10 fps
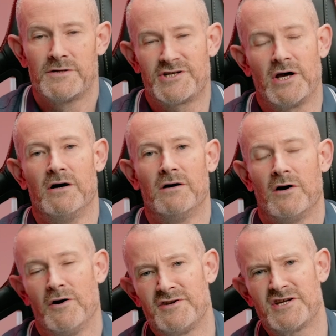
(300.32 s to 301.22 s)
So,
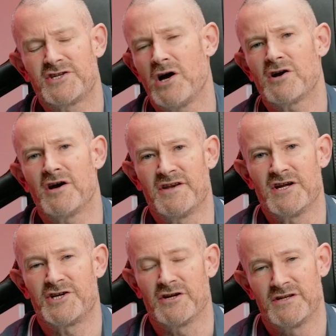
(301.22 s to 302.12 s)
under stock
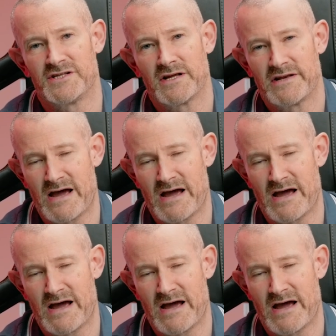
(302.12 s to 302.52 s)
conditions,